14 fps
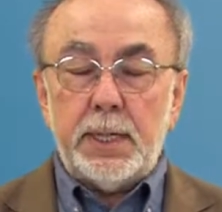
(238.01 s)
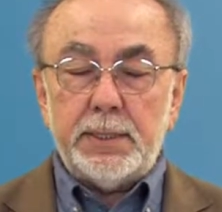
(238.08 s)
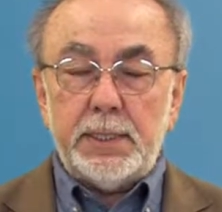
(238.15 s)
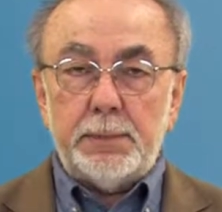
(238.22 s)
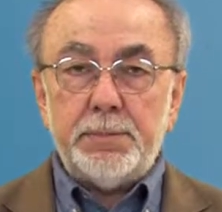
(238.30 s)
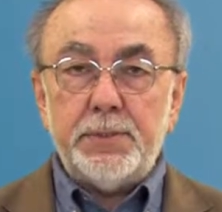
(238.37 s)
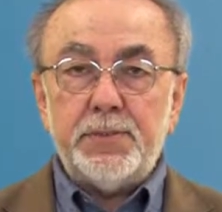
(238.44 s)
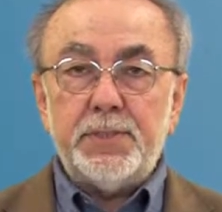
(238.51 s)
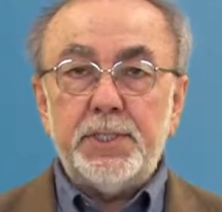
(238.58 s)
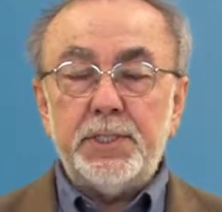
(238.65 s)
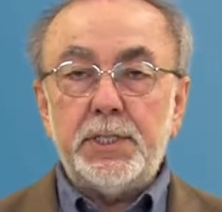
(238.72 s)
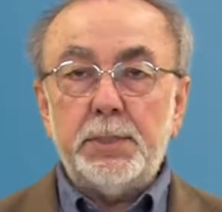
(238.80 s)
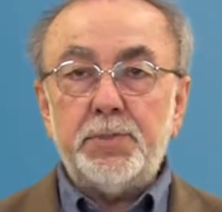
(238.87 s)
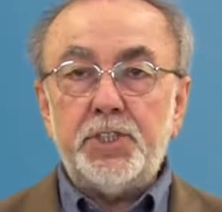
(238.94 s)
adaptive
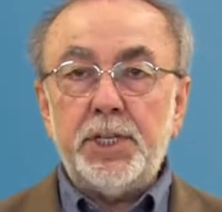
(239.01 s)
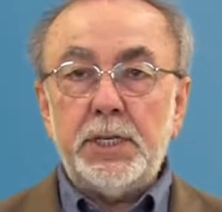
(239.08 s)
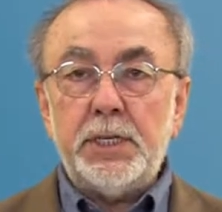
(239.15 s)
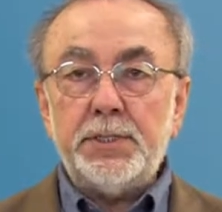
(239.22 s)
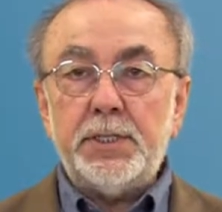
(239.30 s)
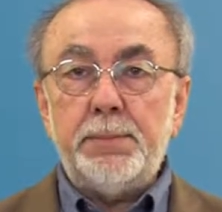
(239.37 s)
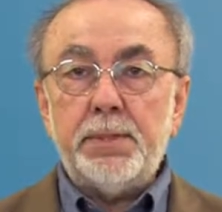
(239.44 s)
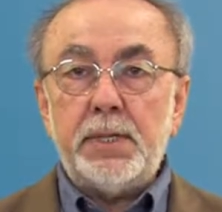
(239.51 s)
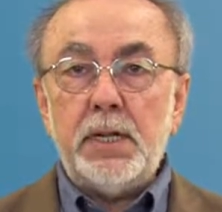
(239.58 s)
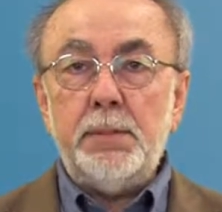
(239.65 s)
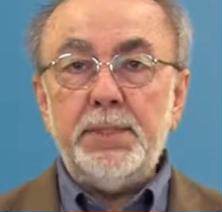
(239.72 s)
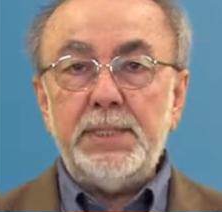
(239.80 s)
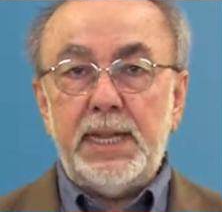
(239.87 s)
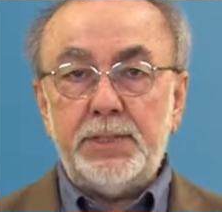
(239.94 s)
systems, share some
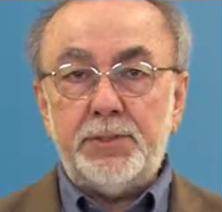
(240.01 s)
common